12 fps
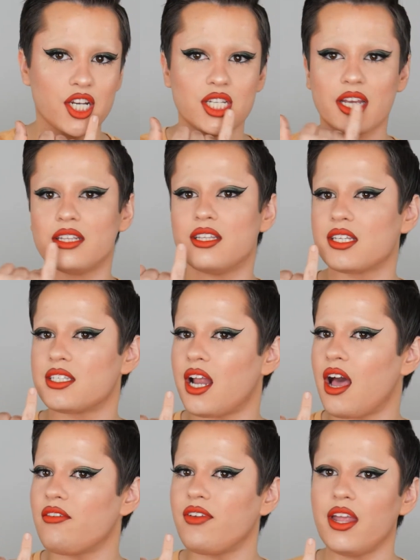Like it doesn't
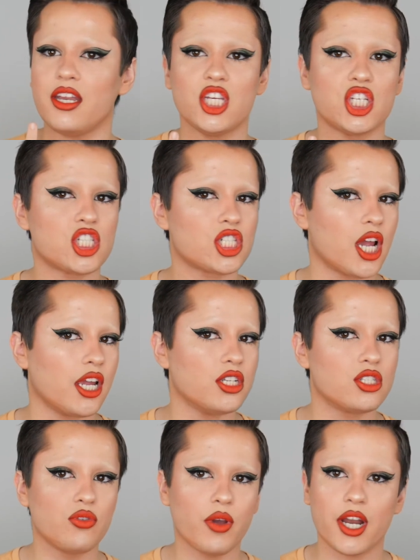have any shine
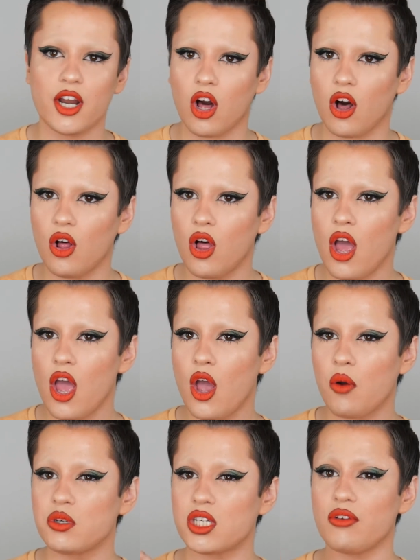to it at all,
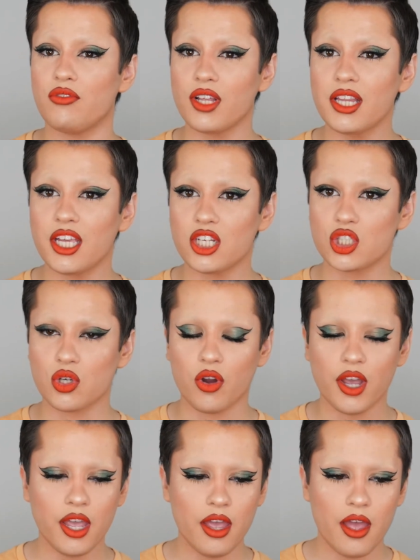which I really
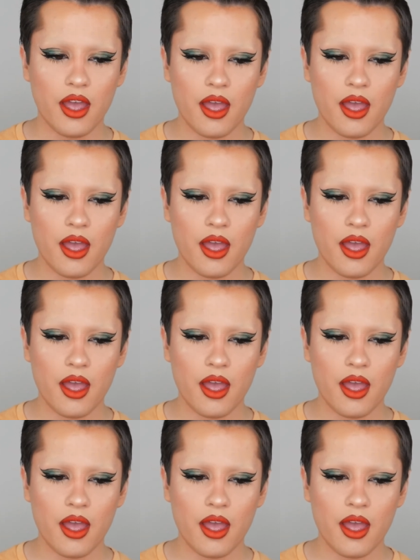enjoy.